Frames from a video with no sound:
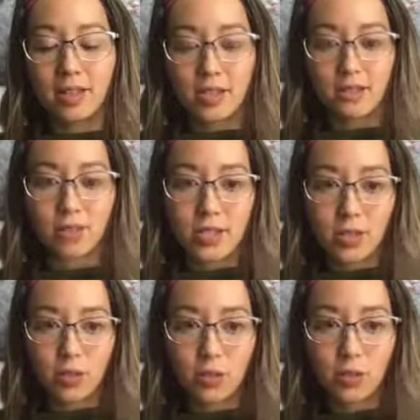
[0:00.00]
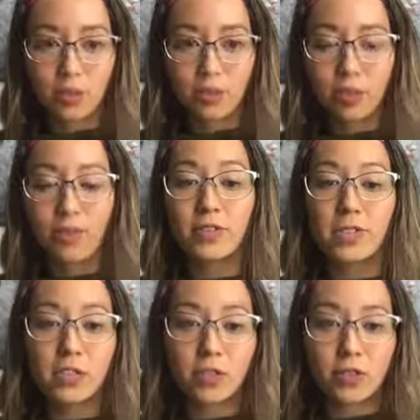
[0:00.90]
There's physical,
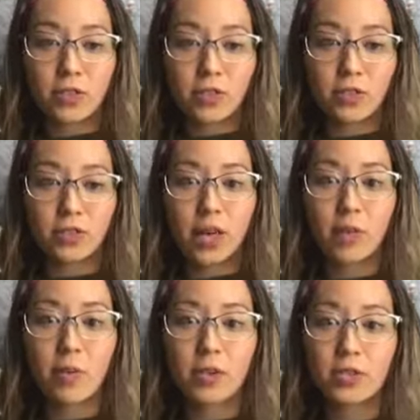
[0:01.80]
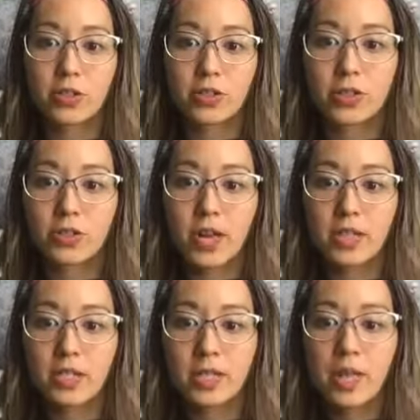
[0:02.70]
physiological, and emotional
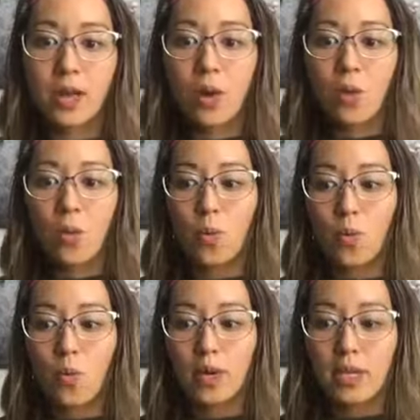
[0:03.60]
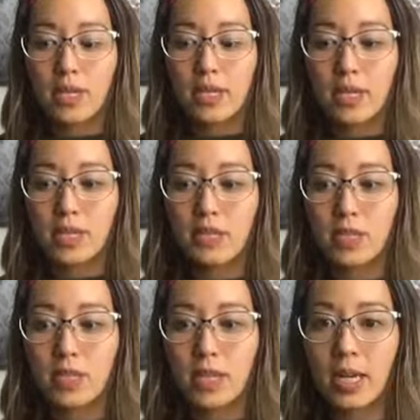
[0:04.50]
stress. What is
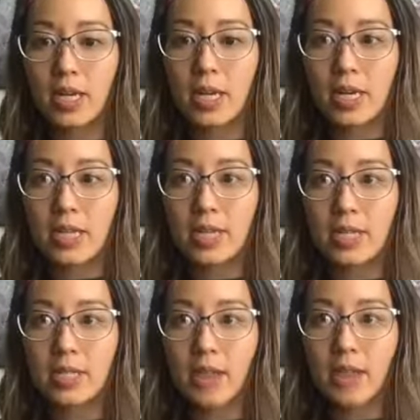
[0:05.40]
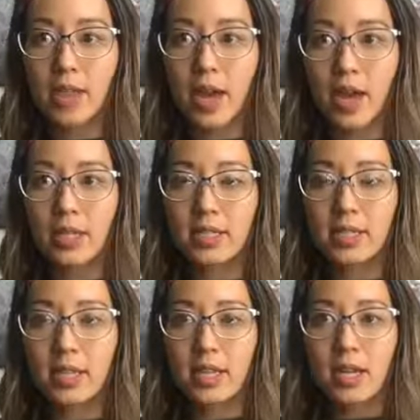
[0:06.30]
interesting is that
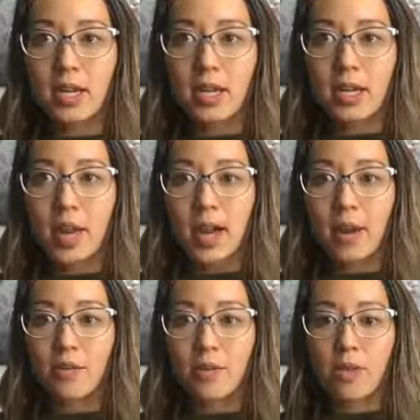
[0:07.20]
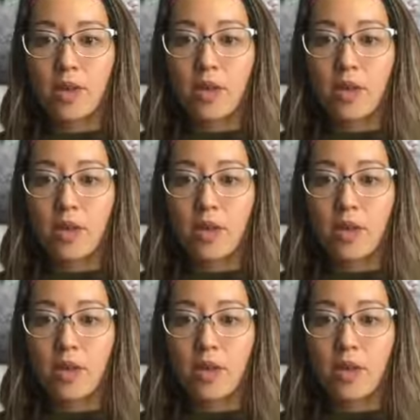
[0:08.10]
um,